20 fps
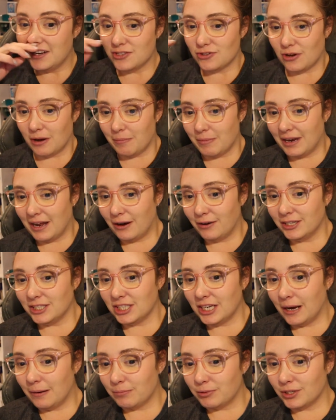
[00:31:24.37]
So I'm now at
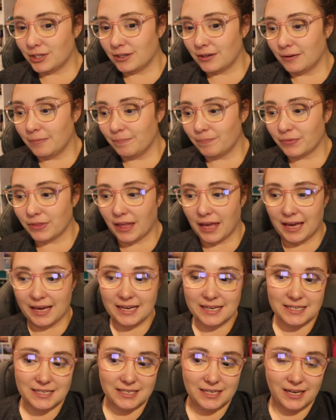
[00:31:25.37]
chapter
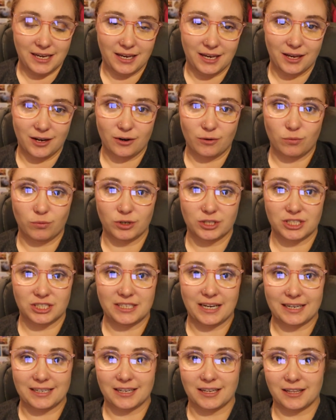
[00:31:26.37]
eighteen, which
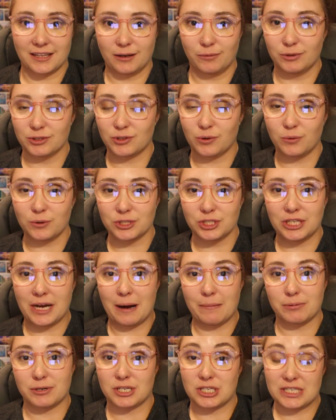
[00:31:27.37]
technically was old
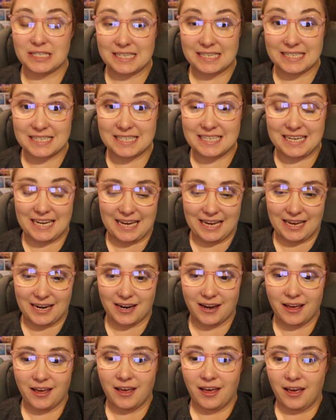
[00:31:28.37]
chapter
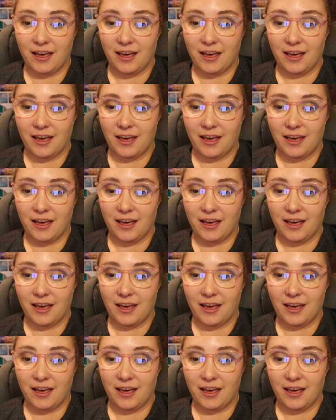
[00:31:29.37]
sixteen.